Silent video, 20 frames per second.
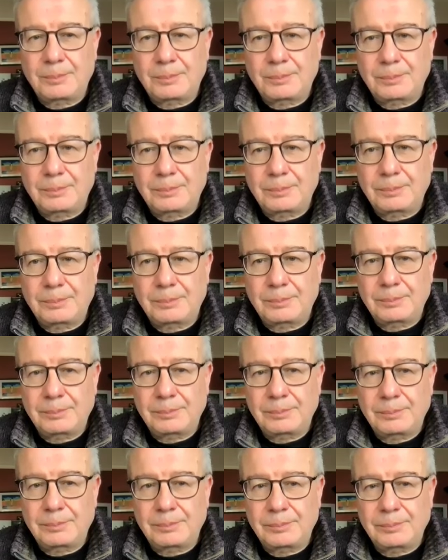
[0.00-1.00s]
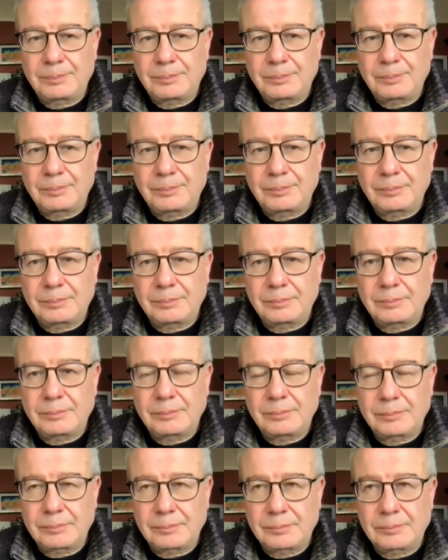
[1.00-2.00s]

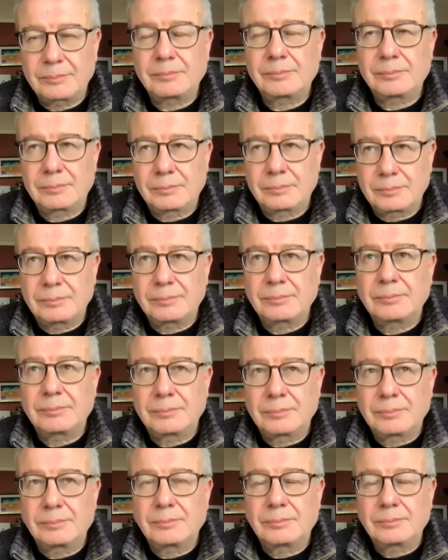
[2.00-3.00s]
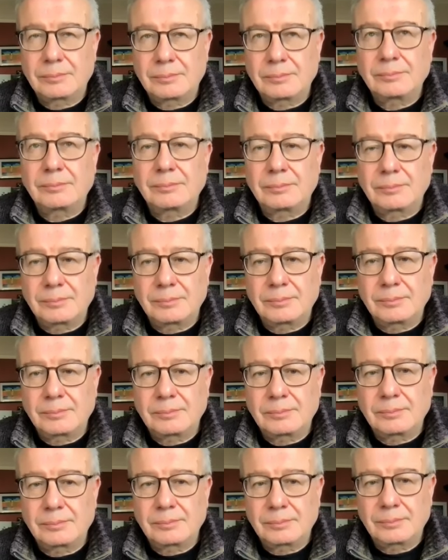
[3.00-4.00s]

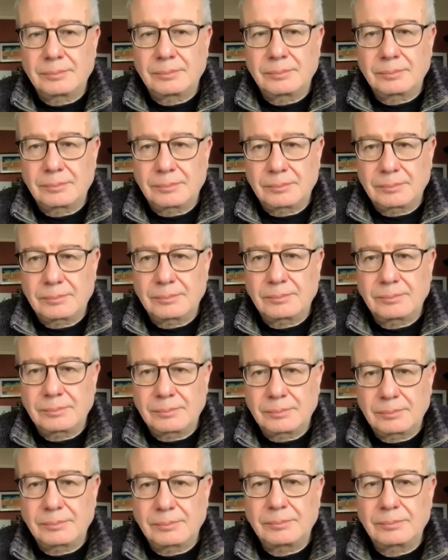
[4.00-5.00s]
(silent)